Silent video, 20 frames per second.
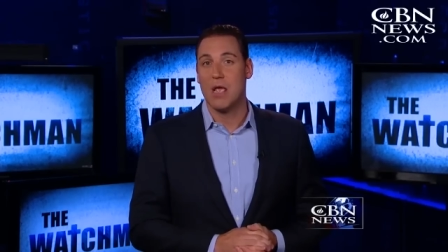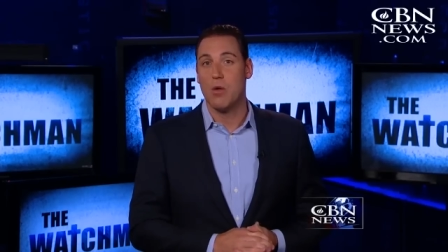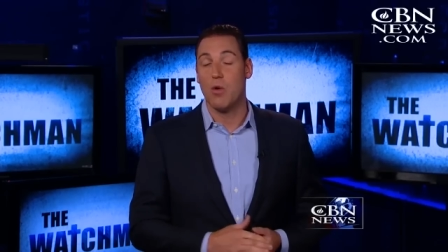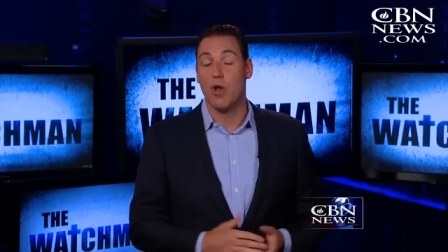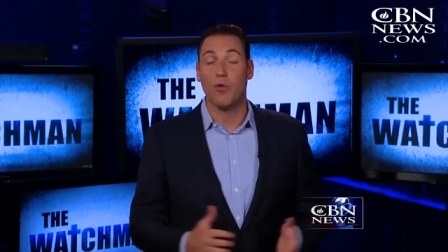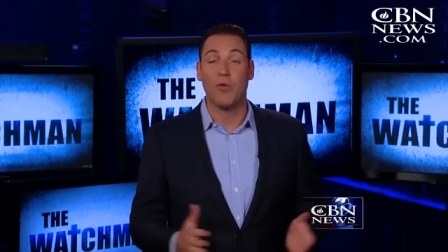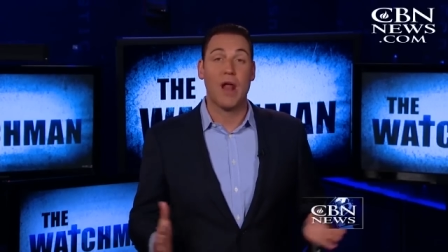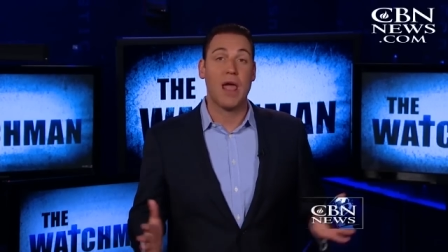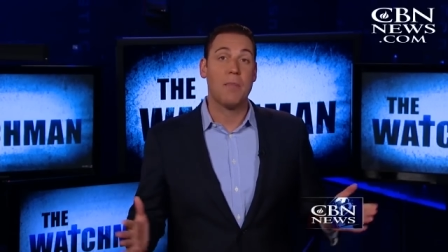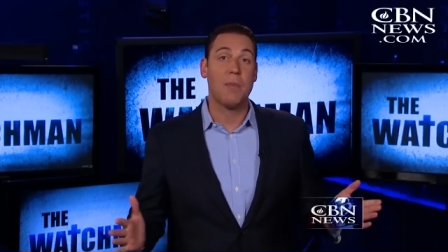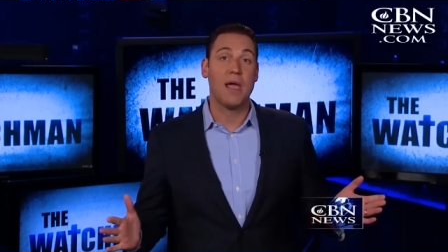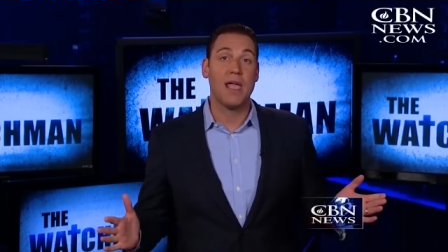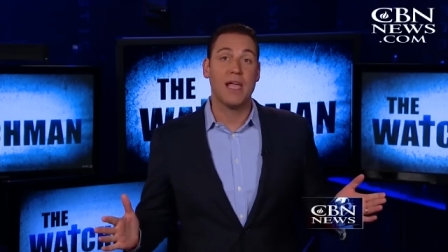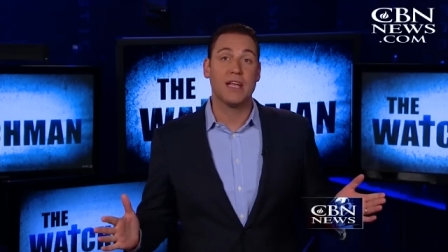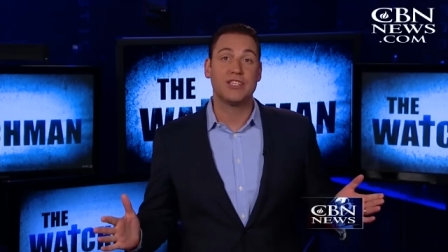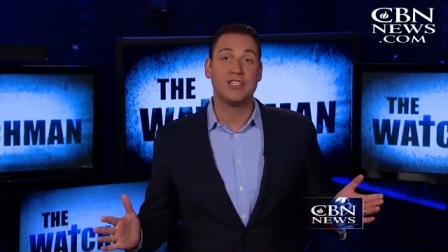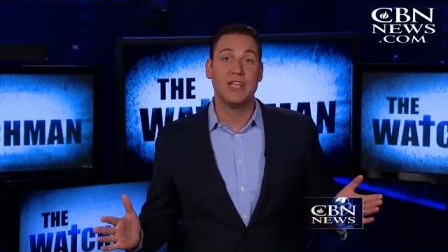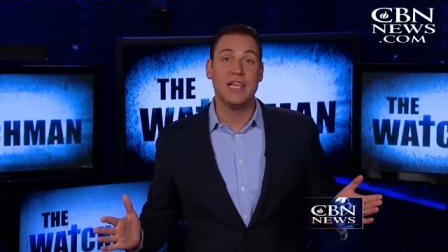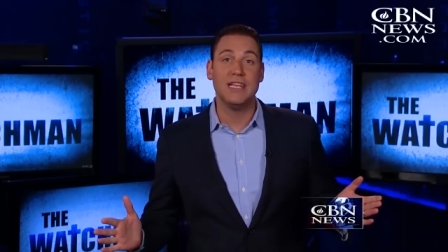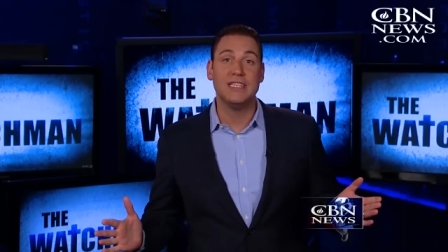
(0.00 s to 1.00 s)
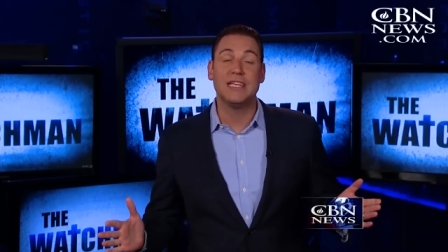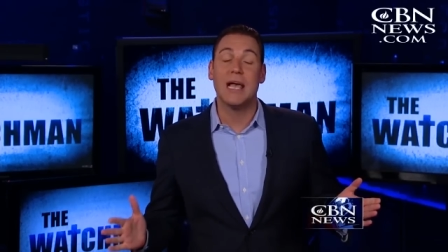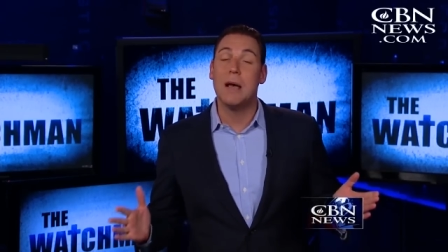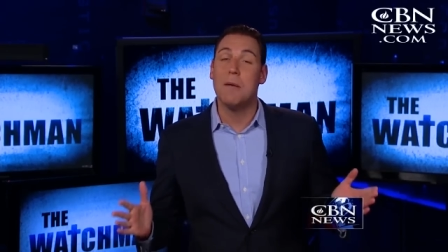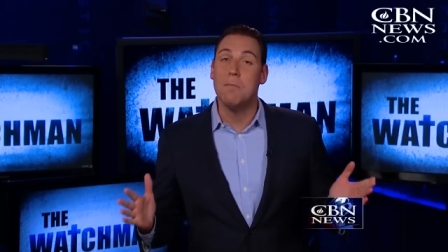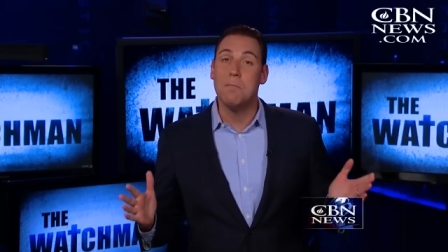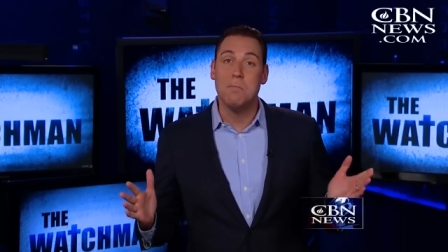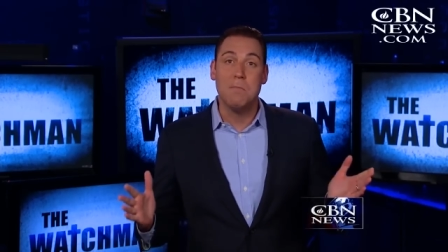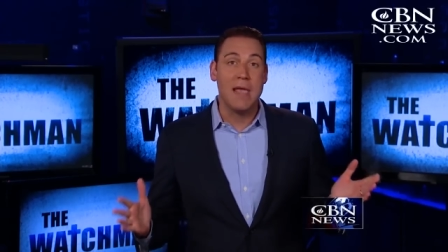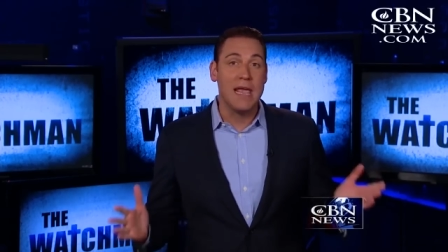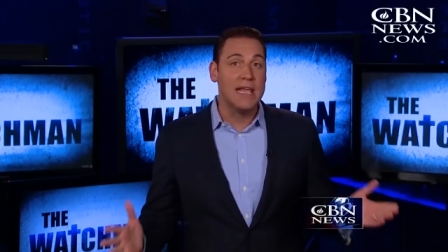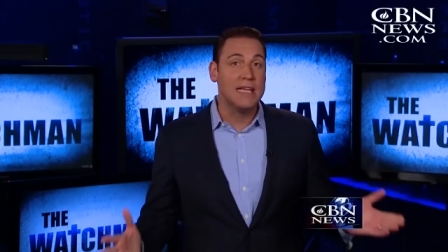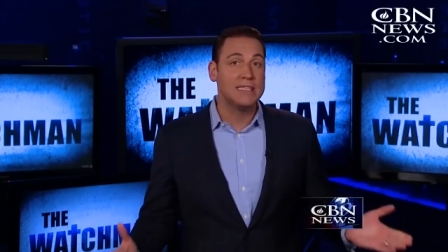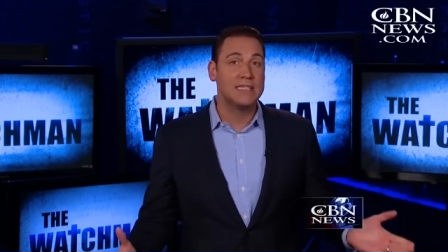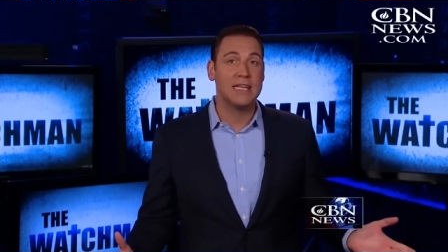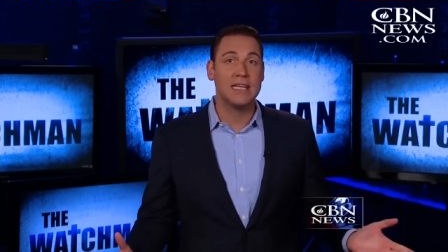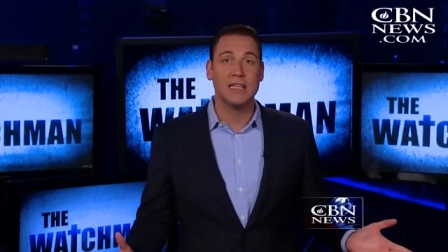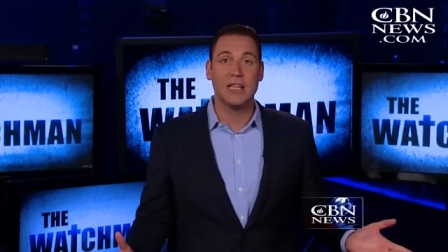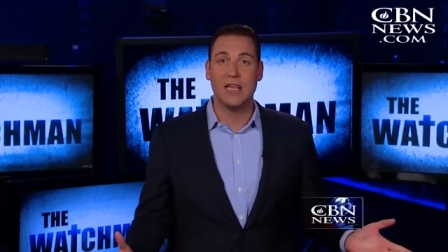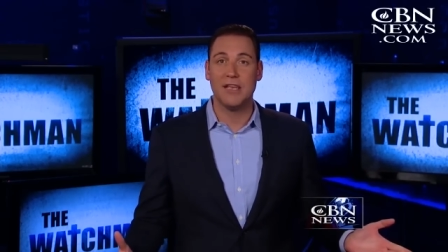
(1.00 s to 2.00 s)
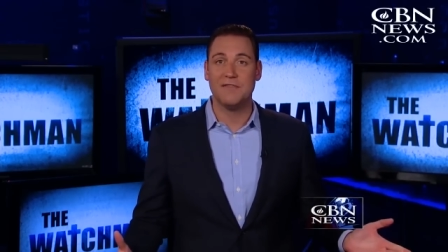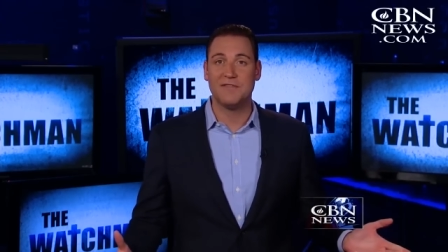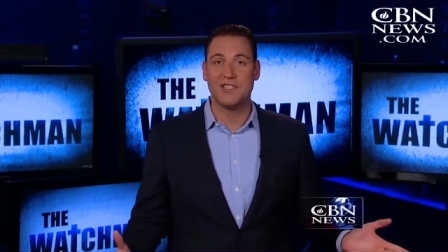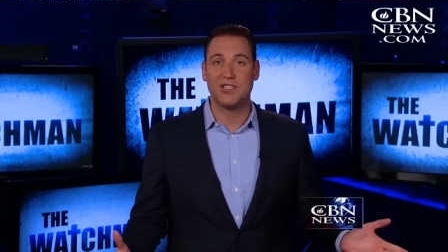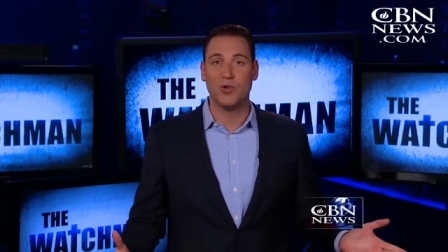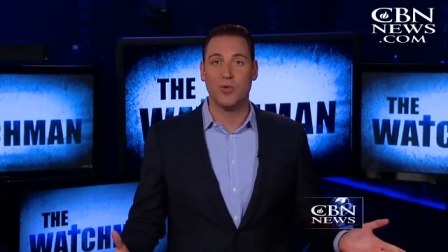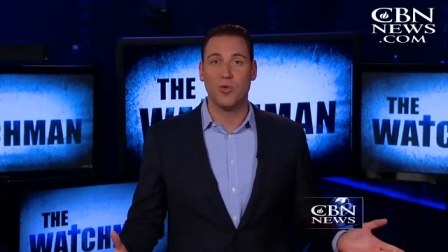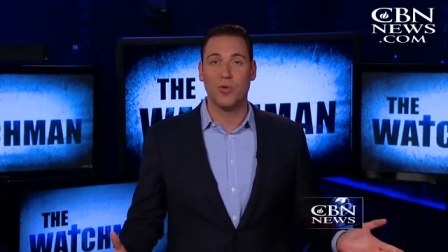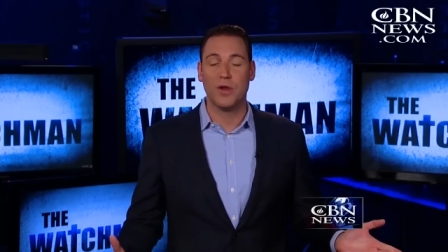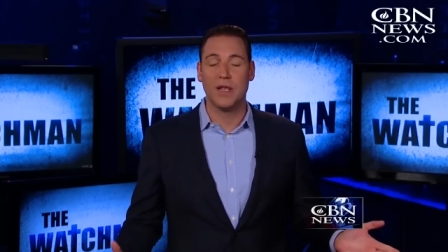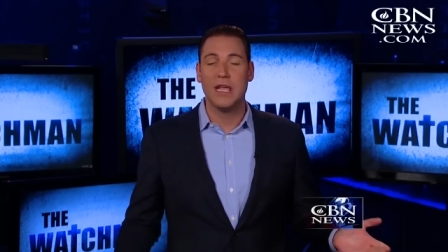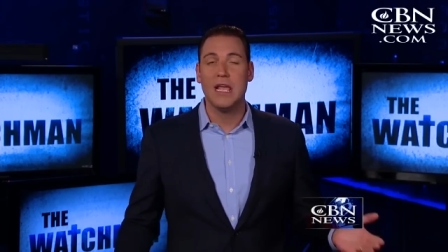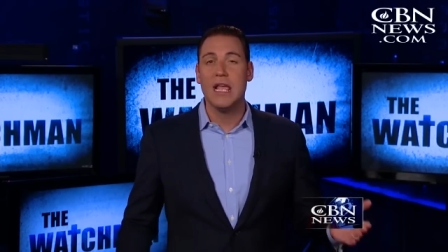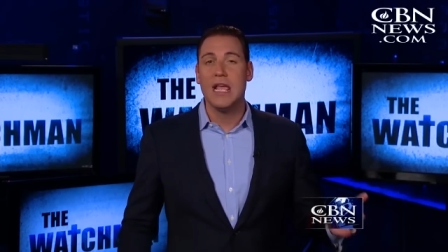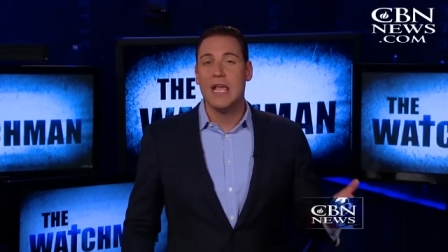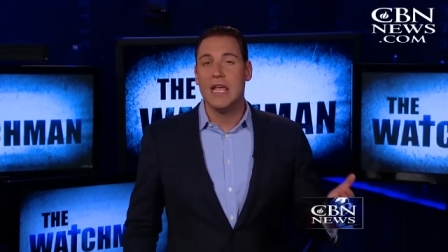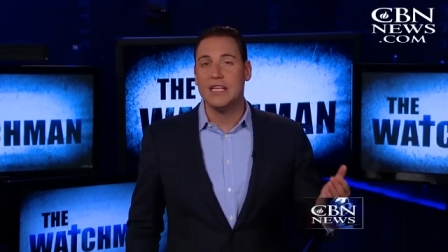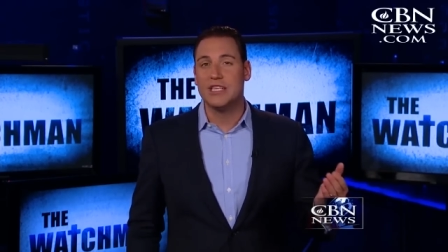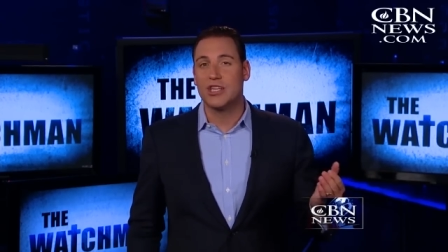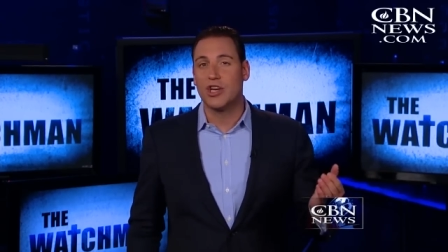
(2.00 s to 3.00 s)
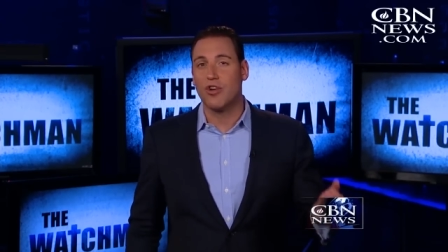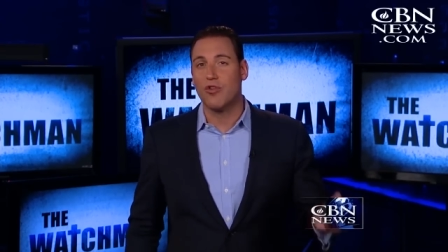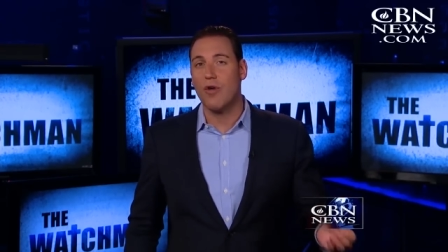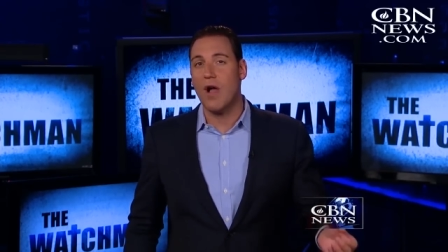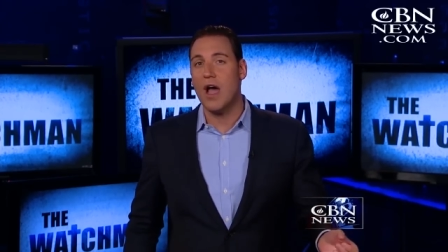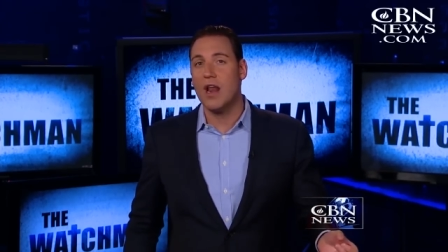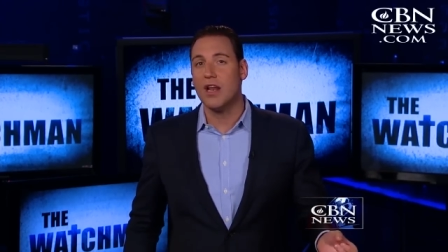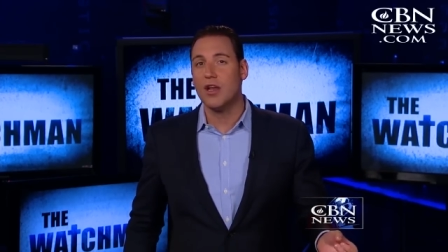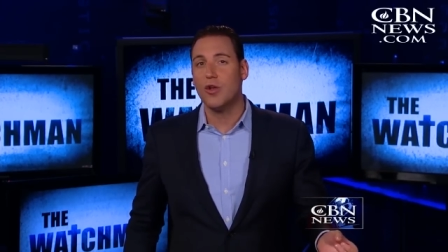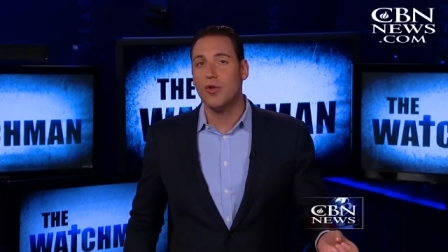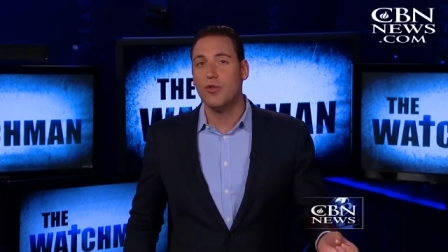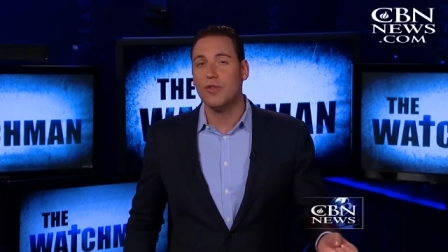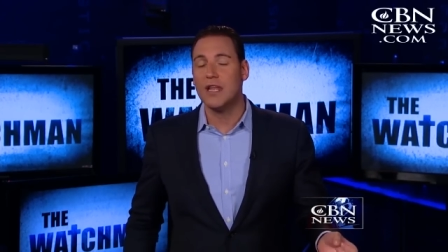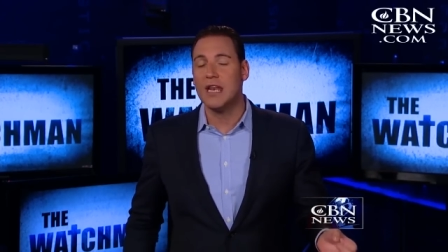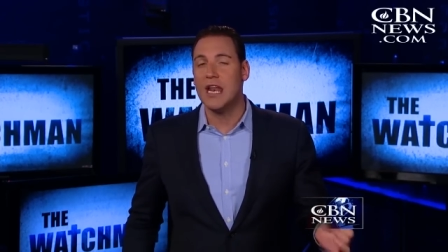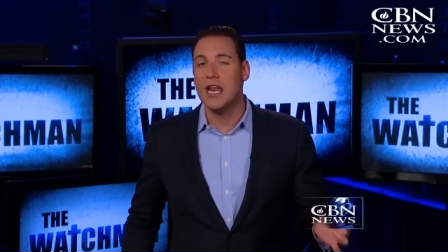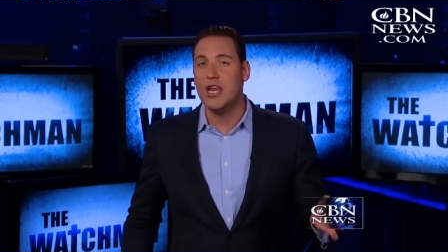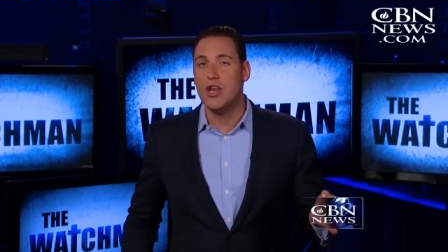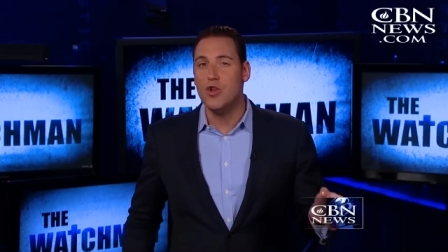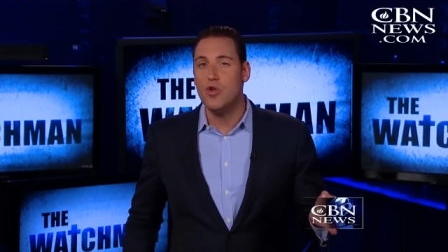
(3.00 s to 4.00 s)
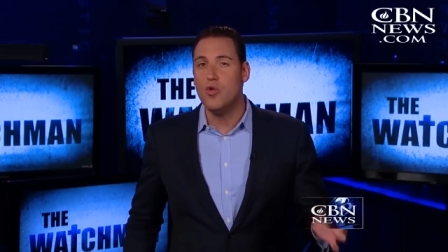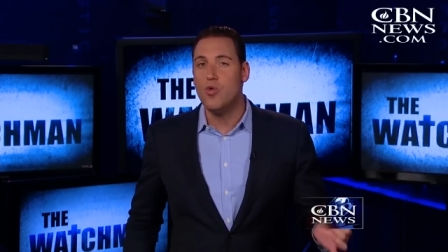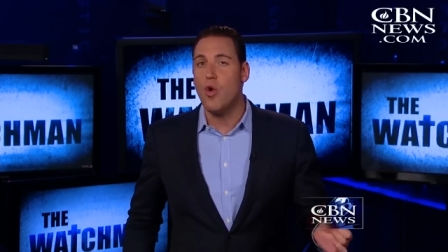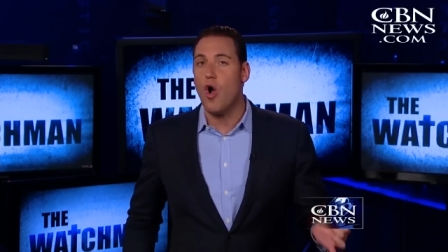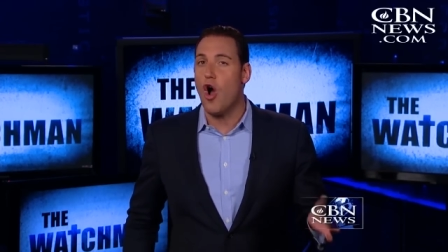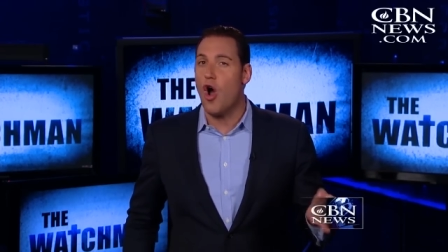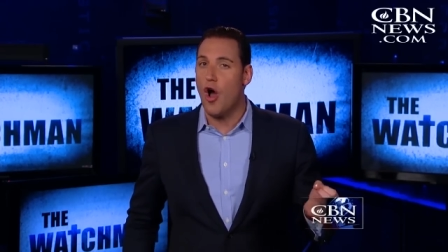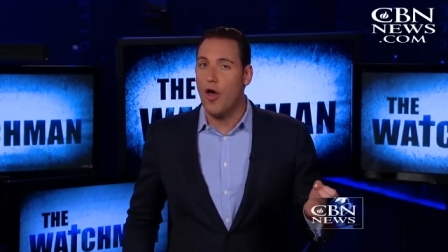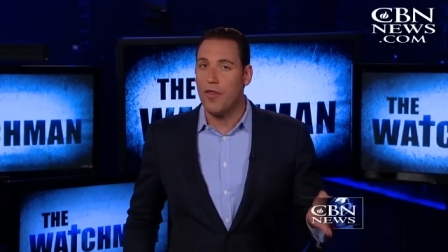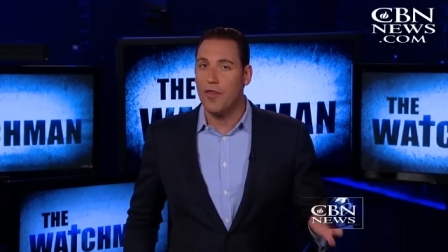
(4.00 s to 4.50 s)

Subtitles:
Well, Rabbi Eckstein's amazing life story is chronicled in a new